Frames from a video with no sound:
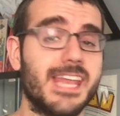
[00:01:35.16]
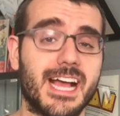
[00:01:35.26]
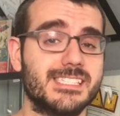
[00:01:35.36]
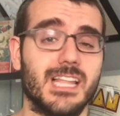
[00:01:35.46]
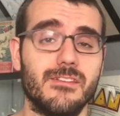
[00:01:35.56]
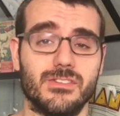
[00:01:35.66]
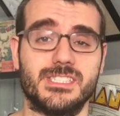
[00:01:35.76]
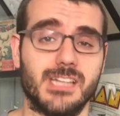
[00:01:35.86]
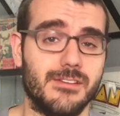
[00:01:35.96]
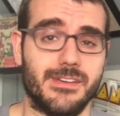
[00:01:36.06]
next level
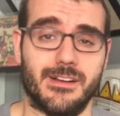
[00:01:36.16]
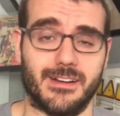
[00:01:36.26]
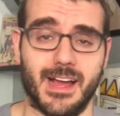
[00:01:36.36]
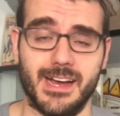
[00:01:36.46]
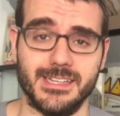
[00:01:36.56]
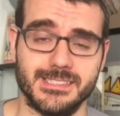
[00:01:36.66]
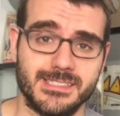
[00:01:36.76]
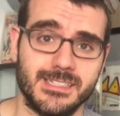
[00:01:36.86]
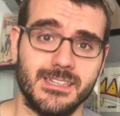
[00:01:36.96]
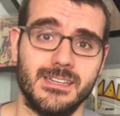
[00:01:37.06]
stuff here, guys.
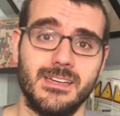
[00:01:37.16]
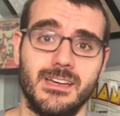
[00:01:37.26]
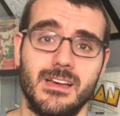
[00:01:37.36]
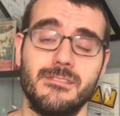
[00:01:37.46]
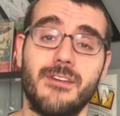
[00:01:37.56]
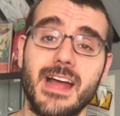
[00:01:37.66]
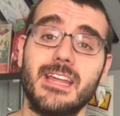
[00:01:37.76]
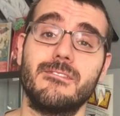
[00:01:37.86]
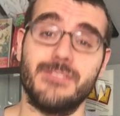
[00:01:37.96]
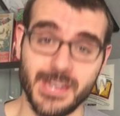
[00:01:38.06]

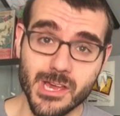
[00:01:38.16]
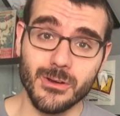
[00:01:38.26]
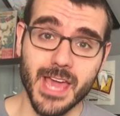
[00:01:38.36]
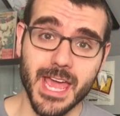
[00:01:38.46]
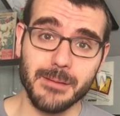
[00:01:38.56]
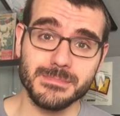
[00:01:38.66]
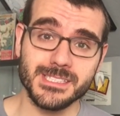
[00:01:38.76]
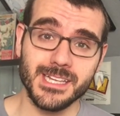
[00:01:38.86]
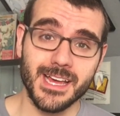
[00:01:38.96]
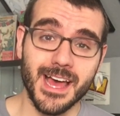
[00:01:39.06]
Finding video games
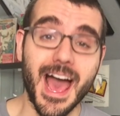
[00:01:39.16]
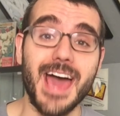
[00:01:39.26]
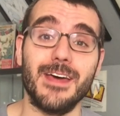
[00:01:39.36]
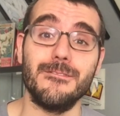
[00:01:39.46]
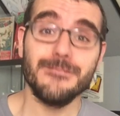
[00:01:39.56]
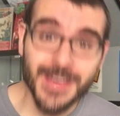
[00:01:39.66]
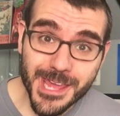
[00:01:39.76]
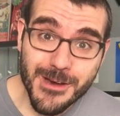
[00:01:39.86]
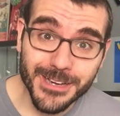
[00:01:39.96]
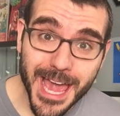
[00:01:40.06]
at a
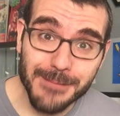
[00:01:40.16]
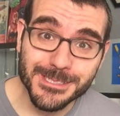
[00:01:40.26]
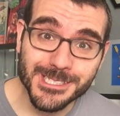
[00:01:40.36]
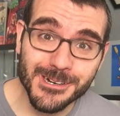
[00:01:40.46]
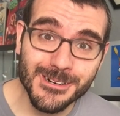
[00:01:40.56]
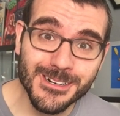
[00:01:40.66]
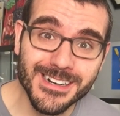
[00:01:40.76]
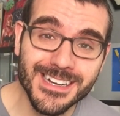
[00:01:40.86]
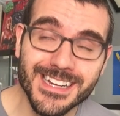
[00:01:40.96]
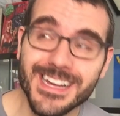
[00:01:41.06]
video game store?